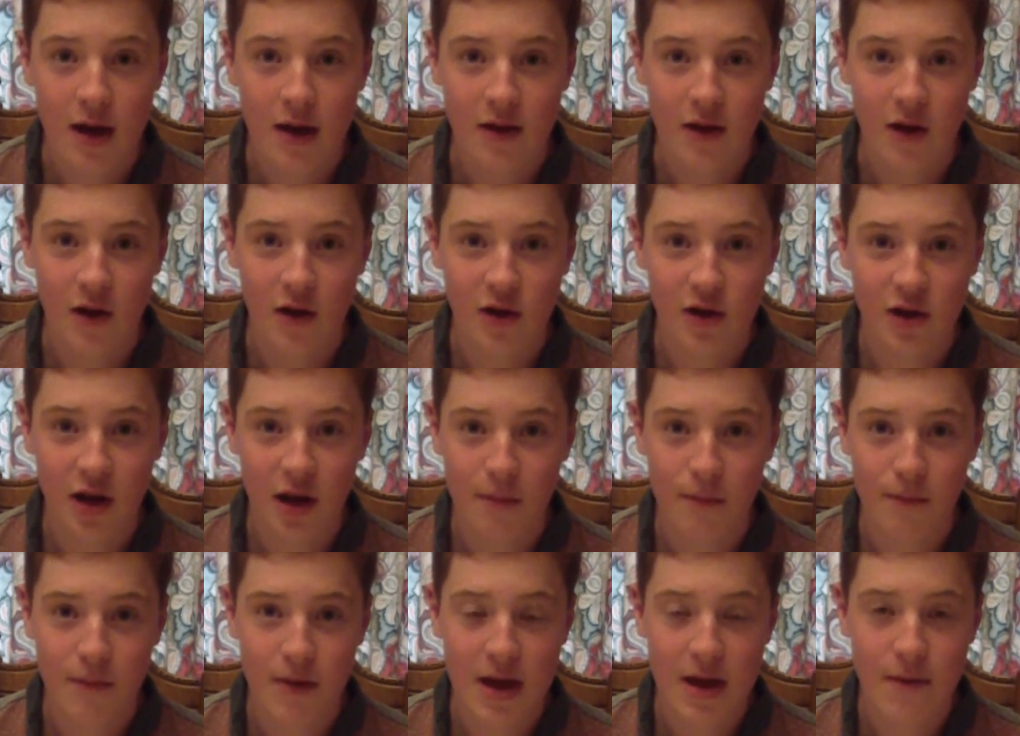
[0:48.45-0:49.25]
There are
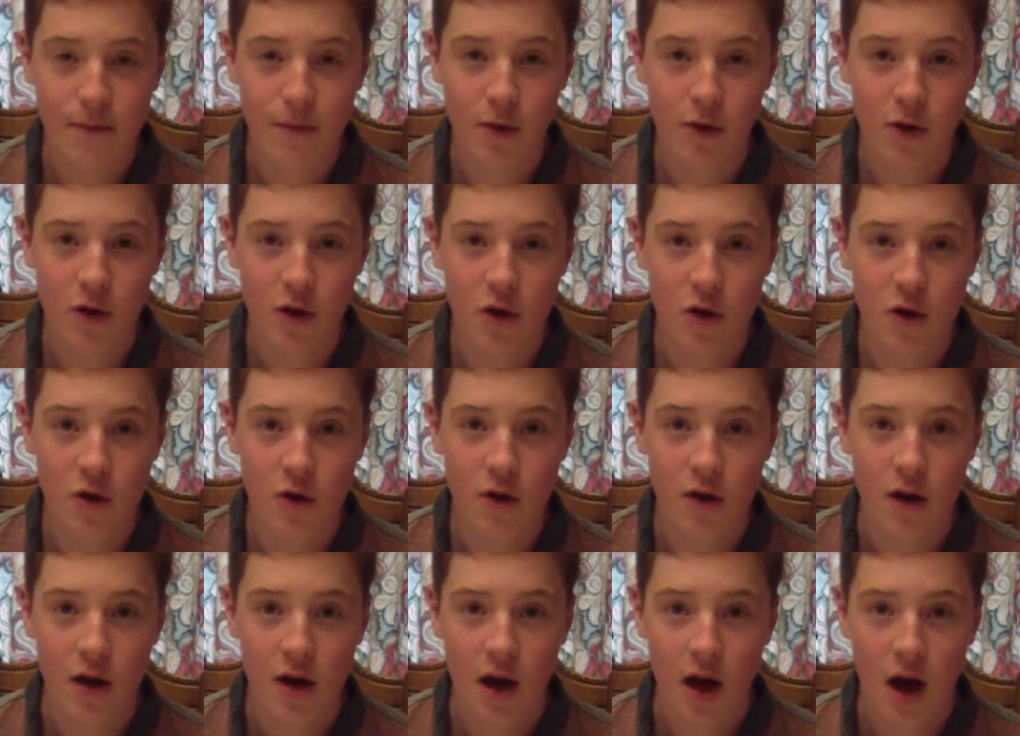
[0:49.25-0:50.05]
some people
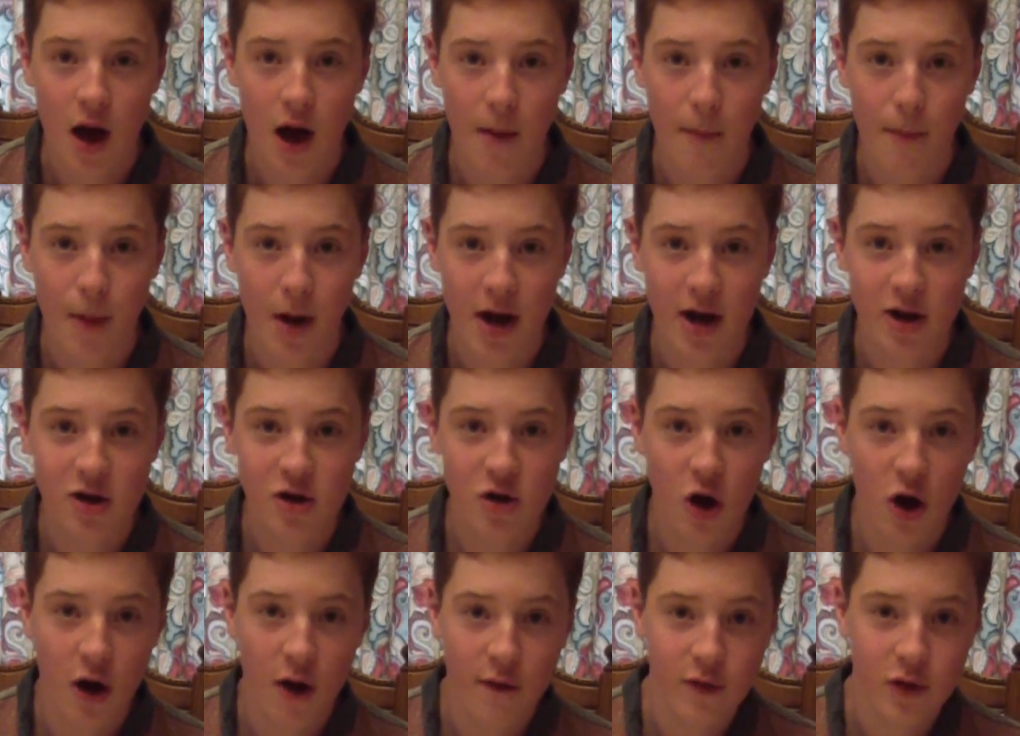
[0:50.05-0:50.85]
who I might
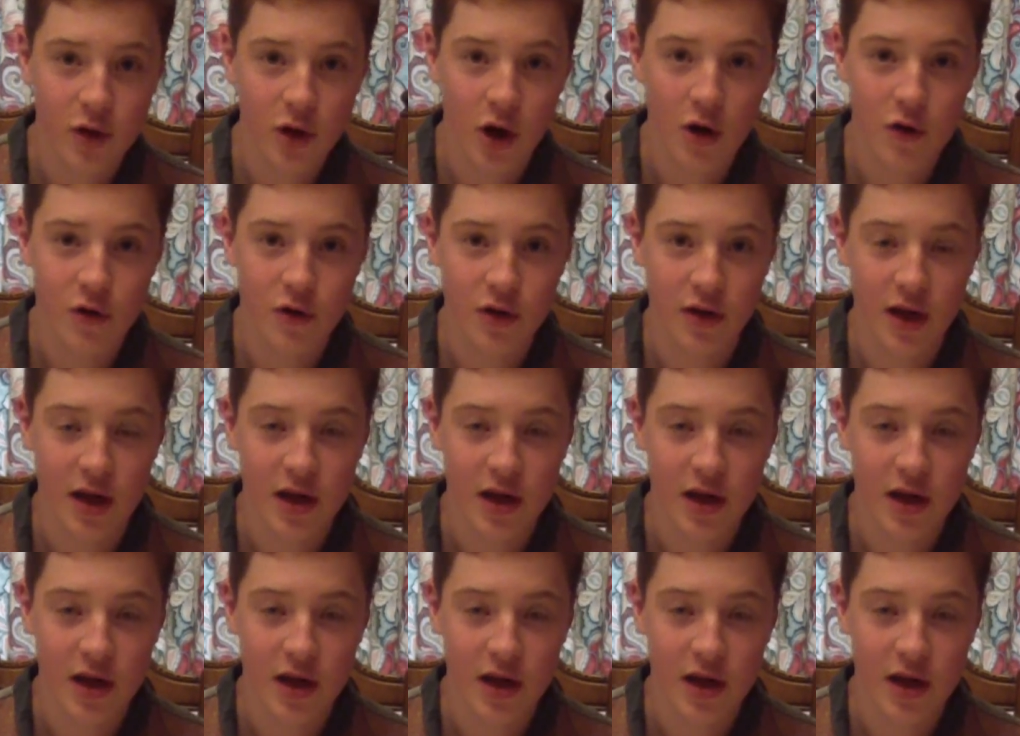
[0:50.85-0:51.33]
not have chosen.